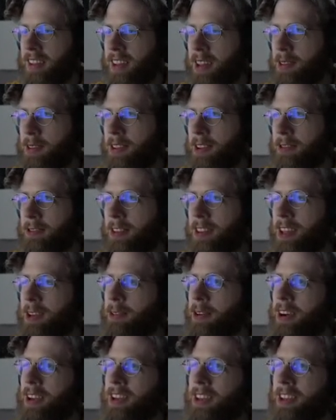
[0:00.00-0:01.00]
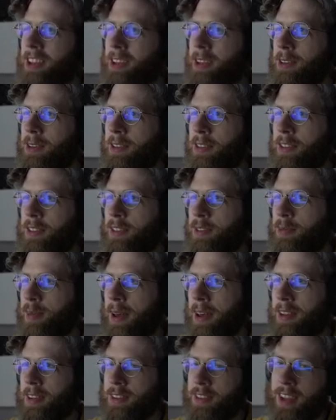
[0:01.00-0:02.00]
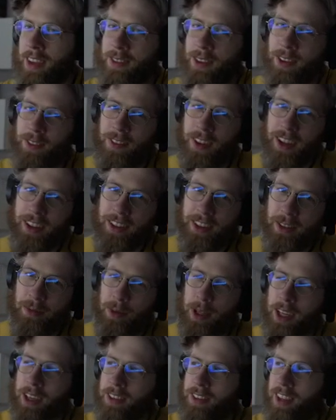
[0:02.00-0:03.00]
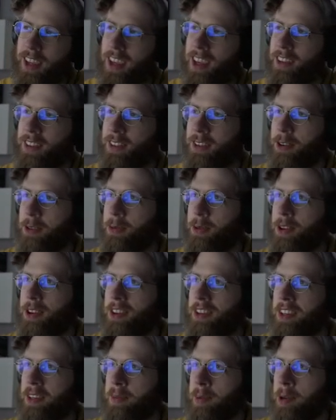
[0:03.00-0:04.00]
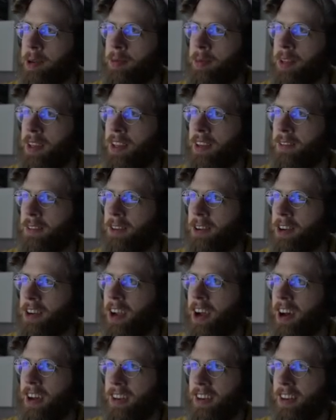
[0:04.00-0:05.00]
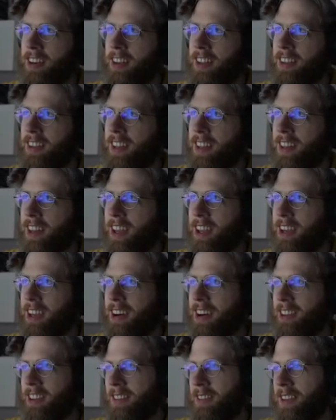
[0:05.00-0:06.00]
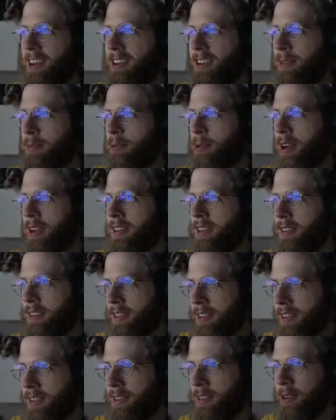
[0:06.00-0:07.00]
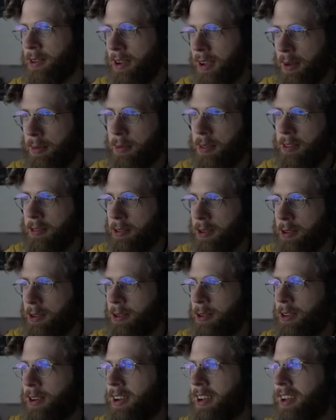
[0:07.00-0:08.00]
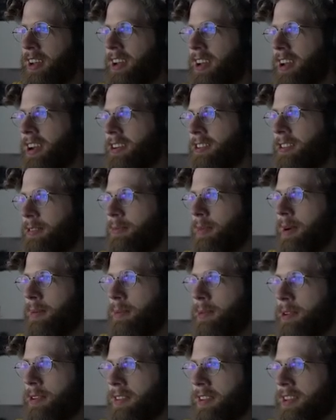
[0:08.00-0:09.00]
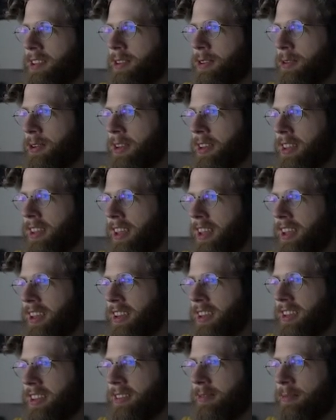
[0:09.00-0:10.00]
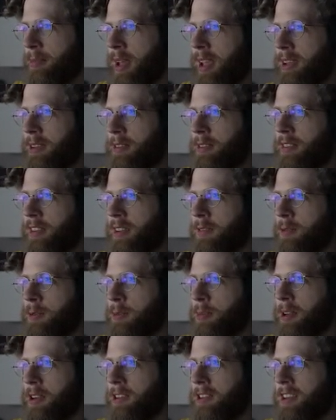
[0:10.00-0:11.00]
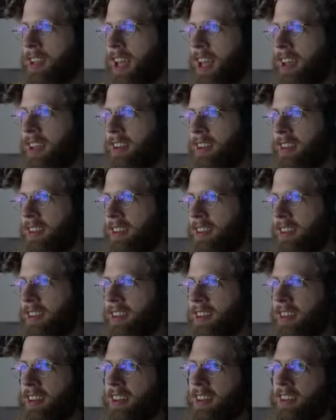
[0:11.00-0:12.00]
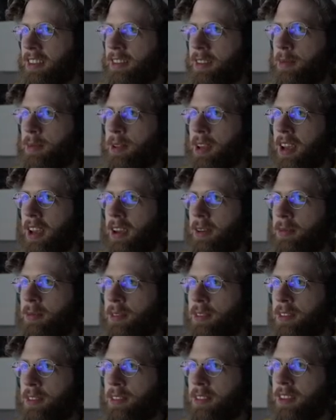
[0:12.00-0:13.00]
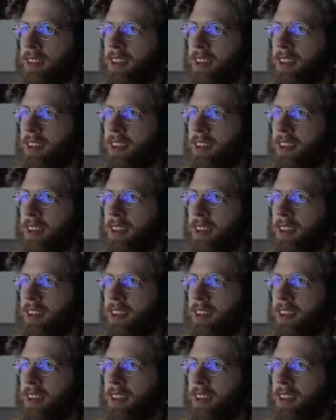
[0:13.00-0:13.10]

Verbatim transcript: they, they really want you to use the spells they've invented because I guess they're worried about being forgotten and they like all of their apprentices who come through Remember that you can, like, make yourself appear dead sometimes.